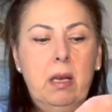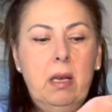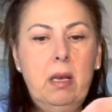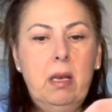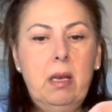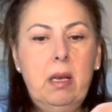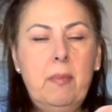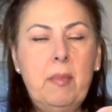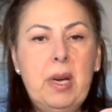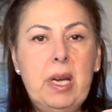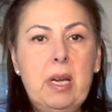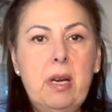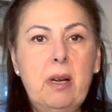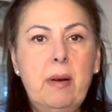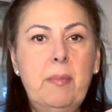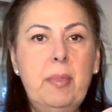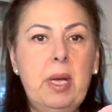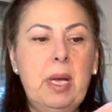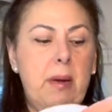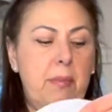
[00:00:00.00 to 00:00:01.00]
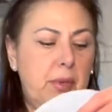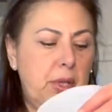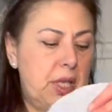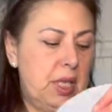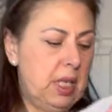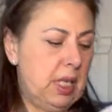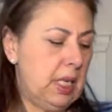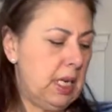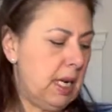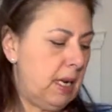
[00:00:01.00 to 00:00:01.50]
Might not be able to
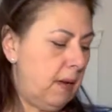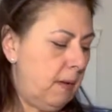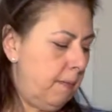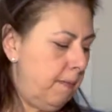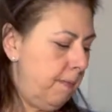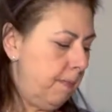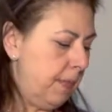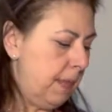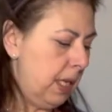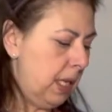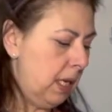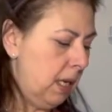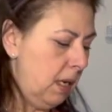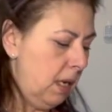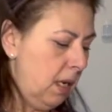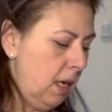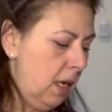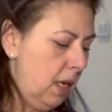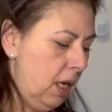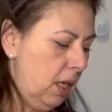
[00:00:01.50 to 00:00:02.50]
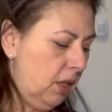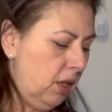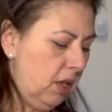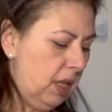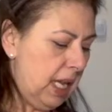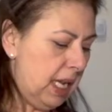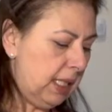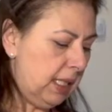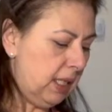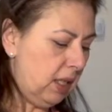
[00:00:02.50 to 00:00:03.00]
tell. So
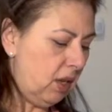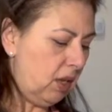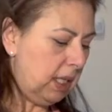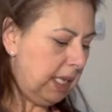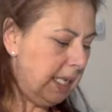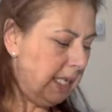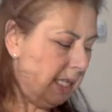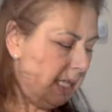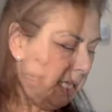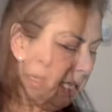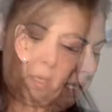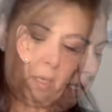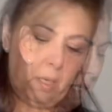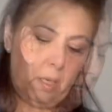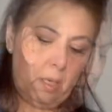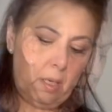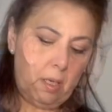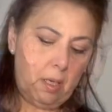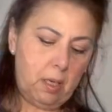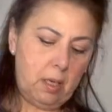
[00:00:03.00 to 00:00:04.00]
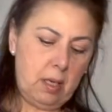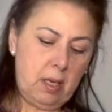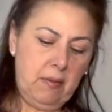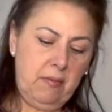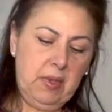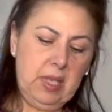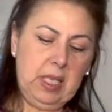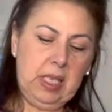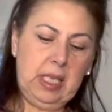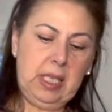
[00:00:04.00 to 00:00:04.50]
that's all I did of
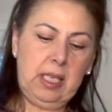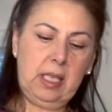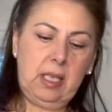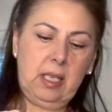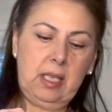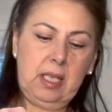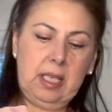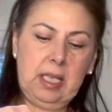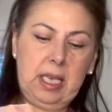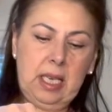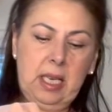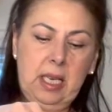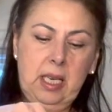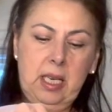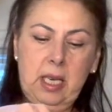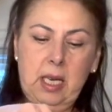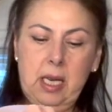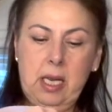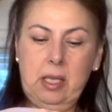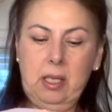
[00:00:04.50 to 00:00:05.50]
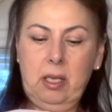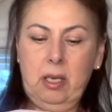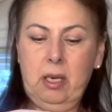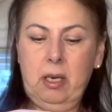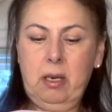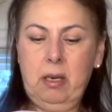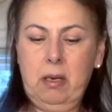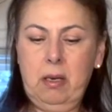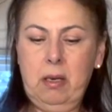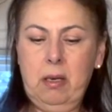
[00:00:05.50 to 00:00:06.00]
this second
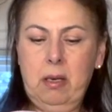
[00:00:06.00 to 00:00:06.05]
color.